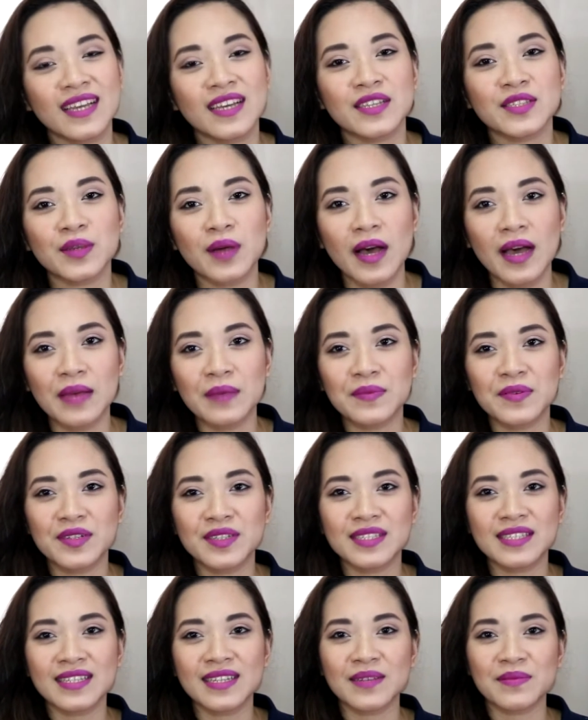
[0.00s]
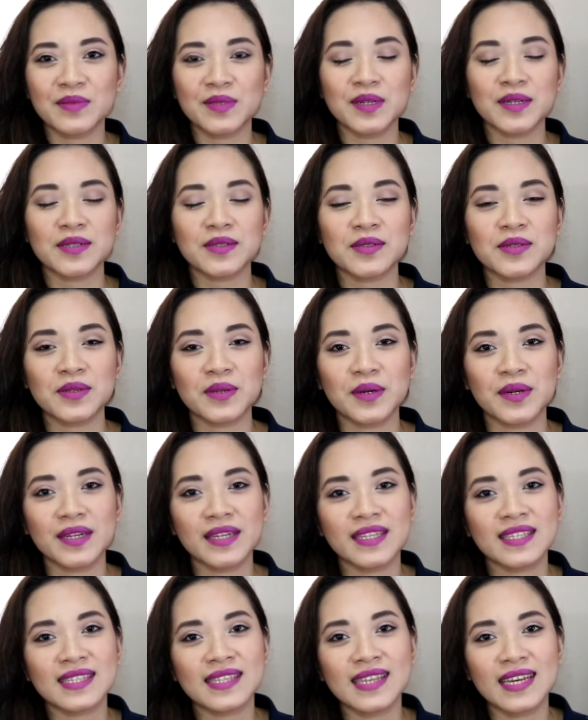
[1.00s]
So I personally am drawn to
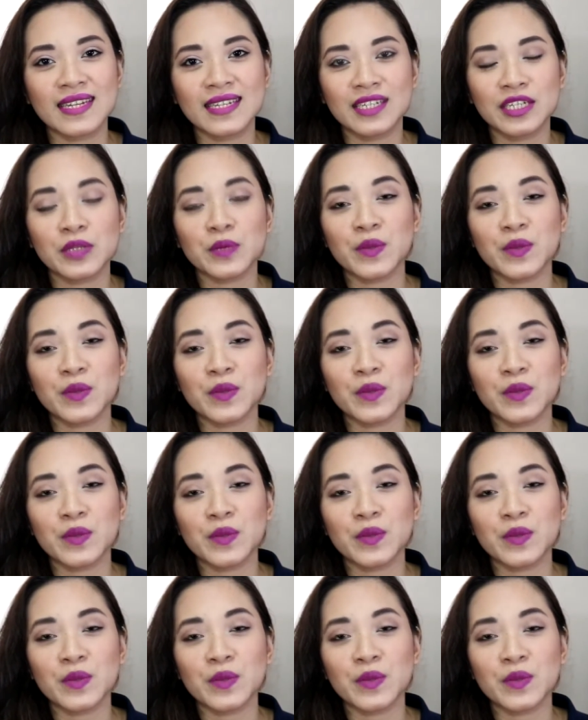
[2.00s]
stories that deal